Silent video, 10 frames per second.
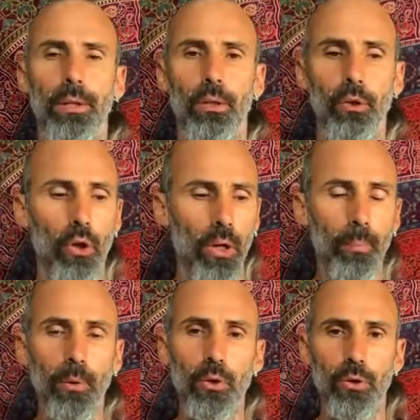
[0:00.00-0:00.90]
Yoga
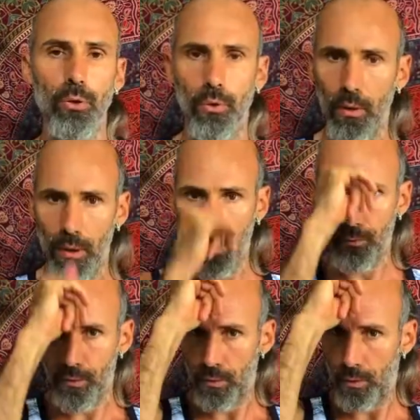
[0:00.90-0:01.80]
posture
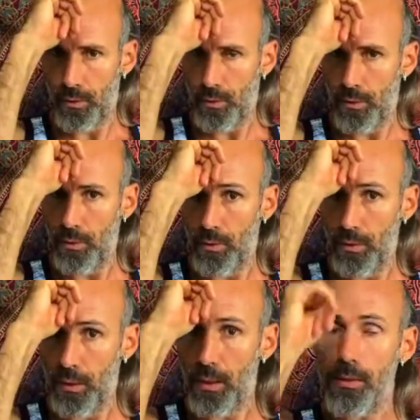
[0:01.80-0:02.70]
gives
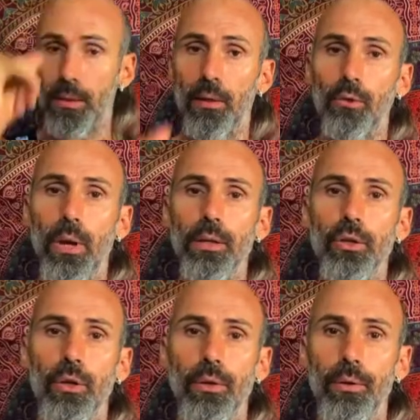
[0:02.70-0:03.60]

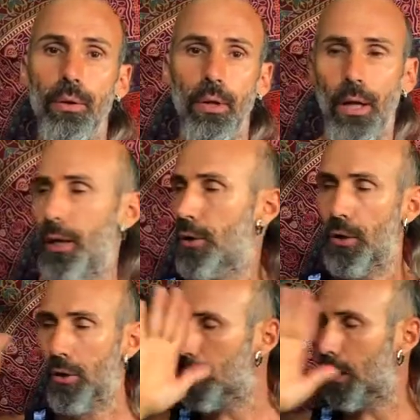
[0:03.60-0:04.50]
concentration and
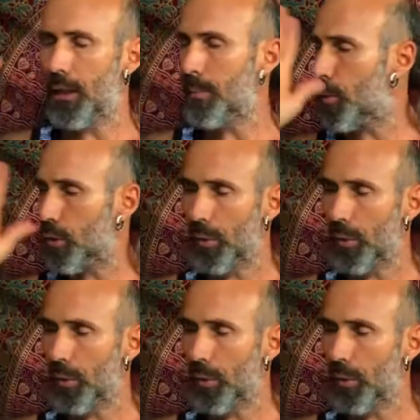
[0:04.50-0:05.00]
not anymore the